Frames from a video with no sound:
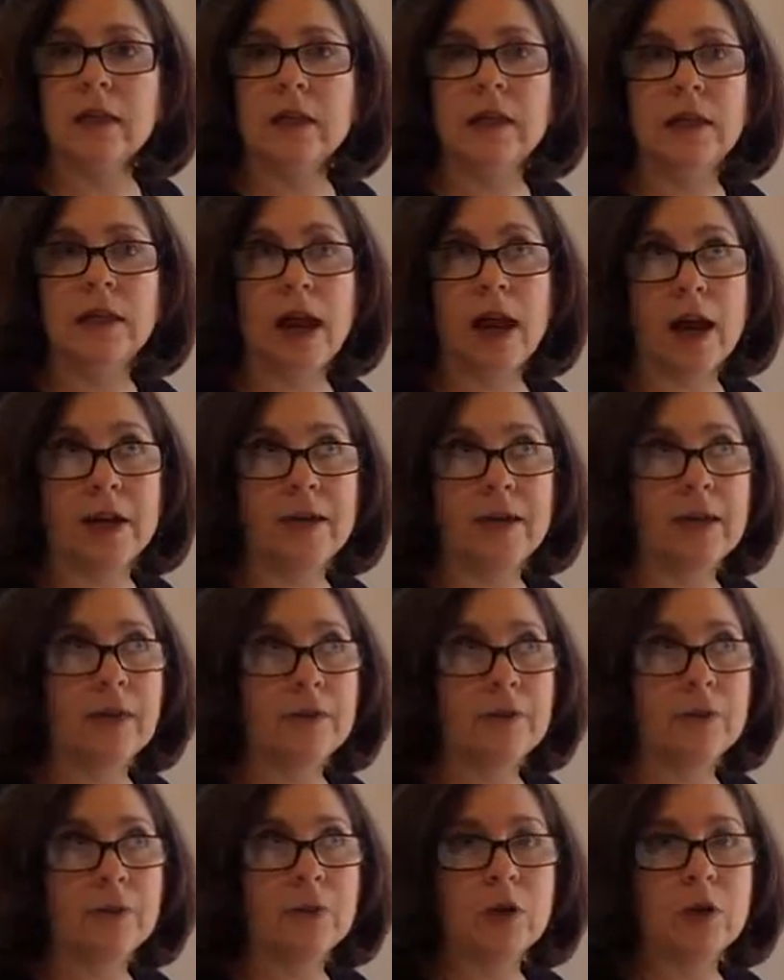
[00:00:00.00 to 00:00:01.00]
I get a
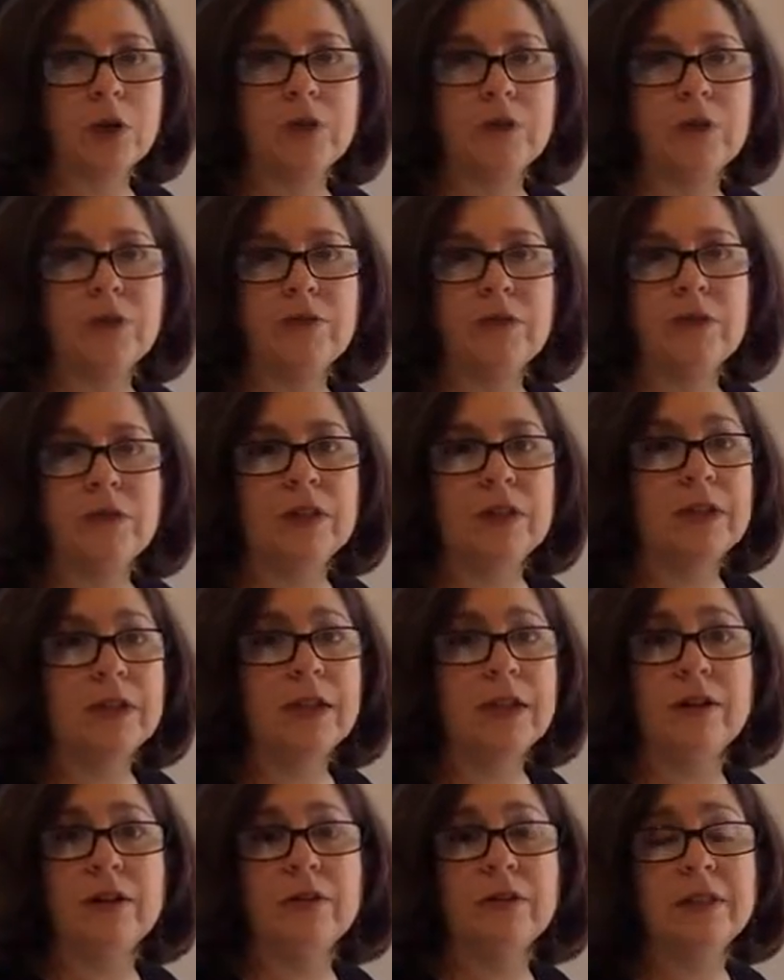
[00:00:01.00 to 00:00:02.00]
real cozy feeling,
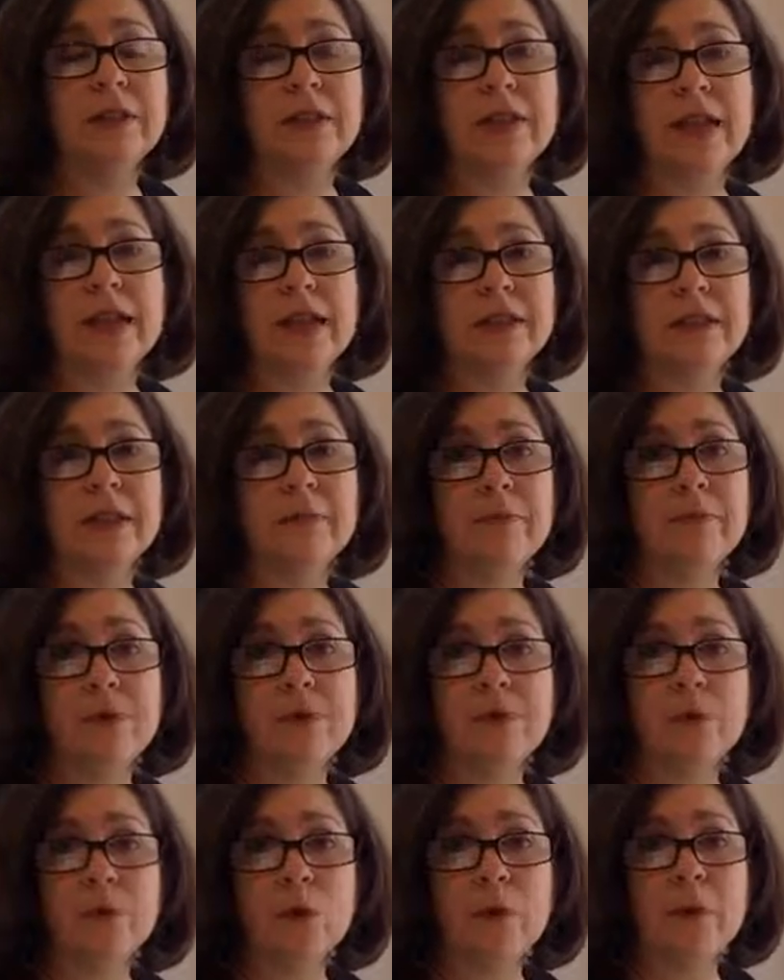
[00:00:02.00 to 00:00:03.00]
and it only takes up the
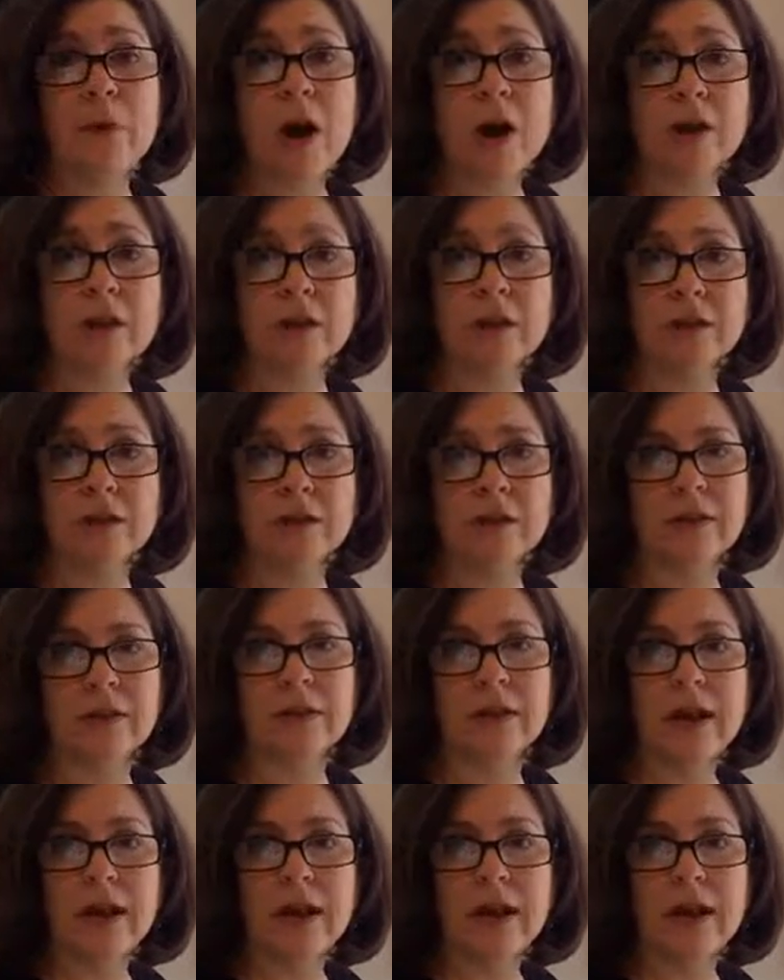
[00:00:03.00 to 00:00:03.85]
4 boxes.